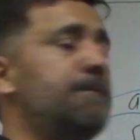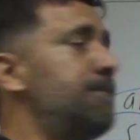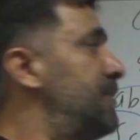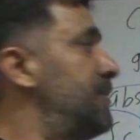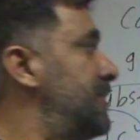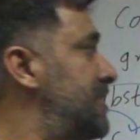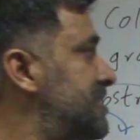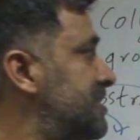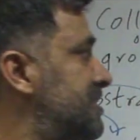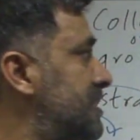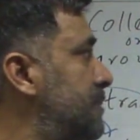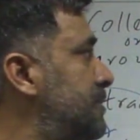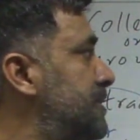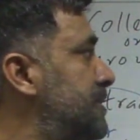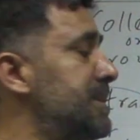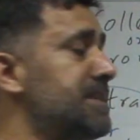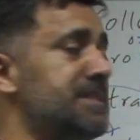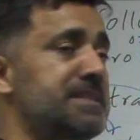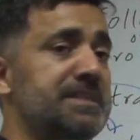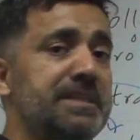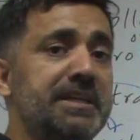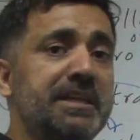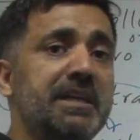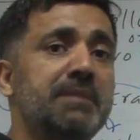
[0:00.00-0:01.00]
description is
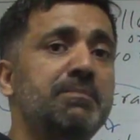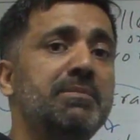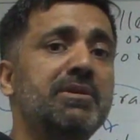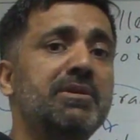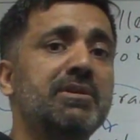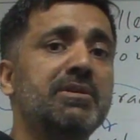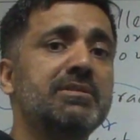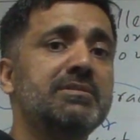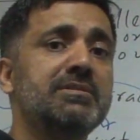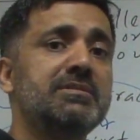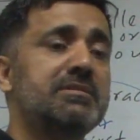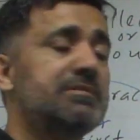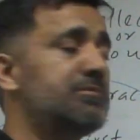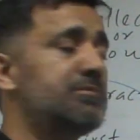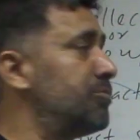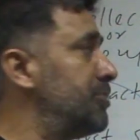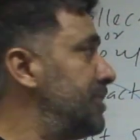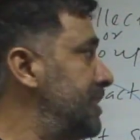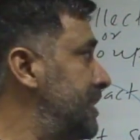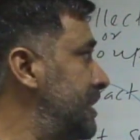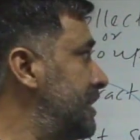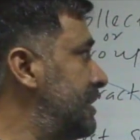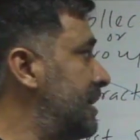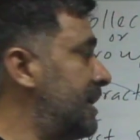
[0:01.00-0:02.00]
needed because we
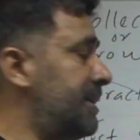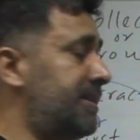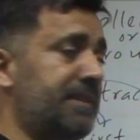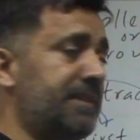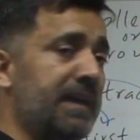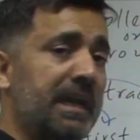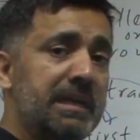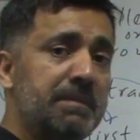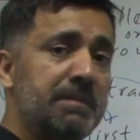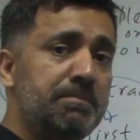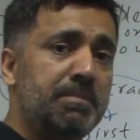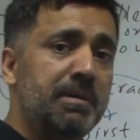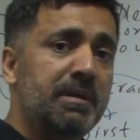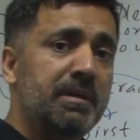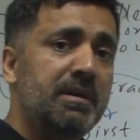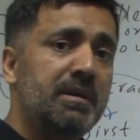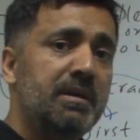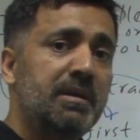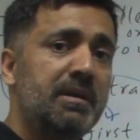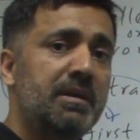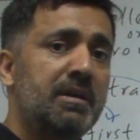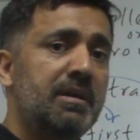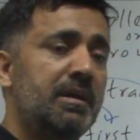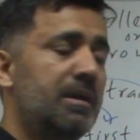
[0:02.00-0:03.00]
need a type.
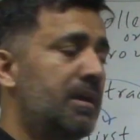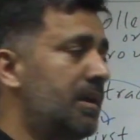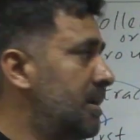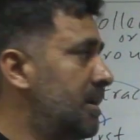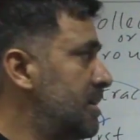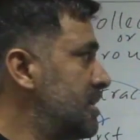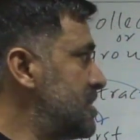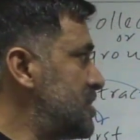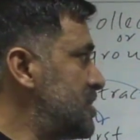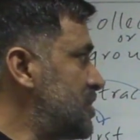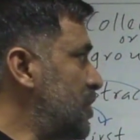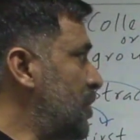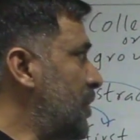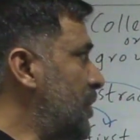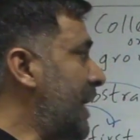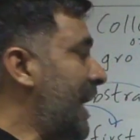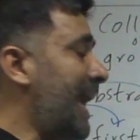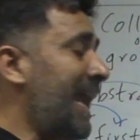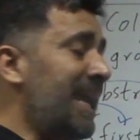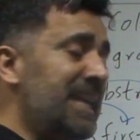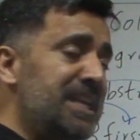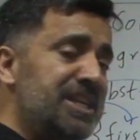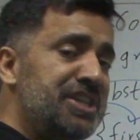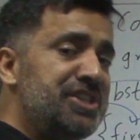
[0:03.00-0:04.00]
So
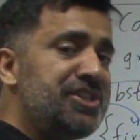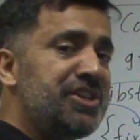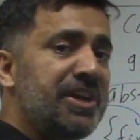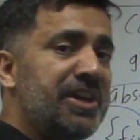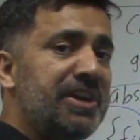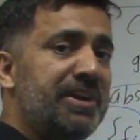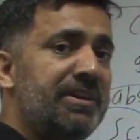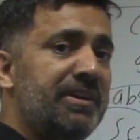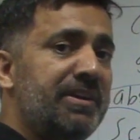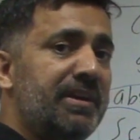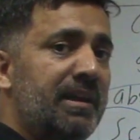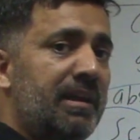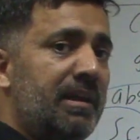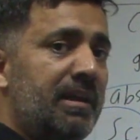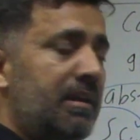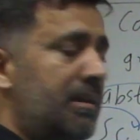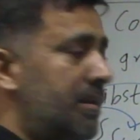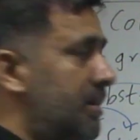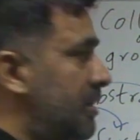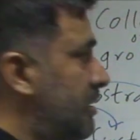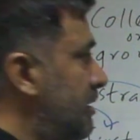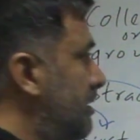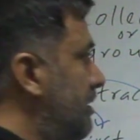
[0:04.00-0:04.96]
in general,